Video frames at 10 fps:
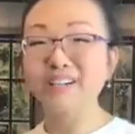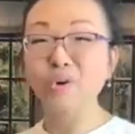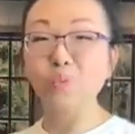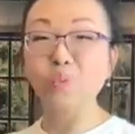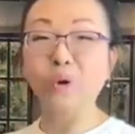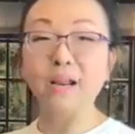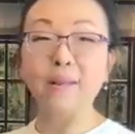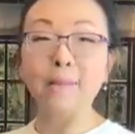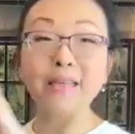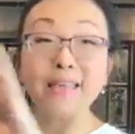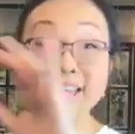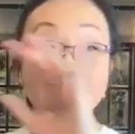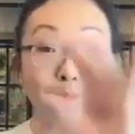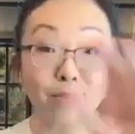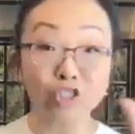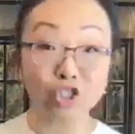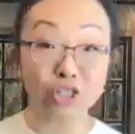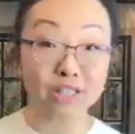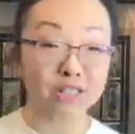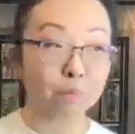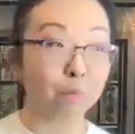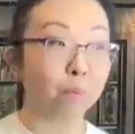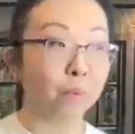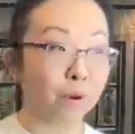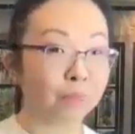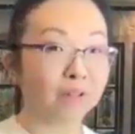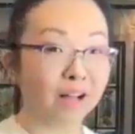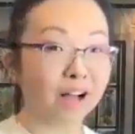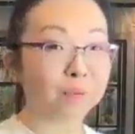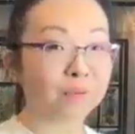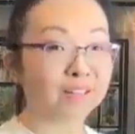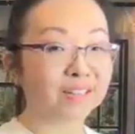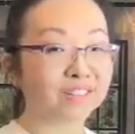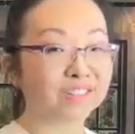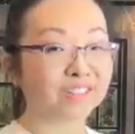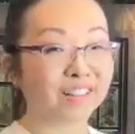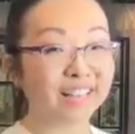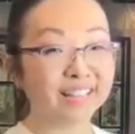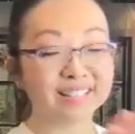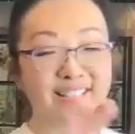what images bubble up, right?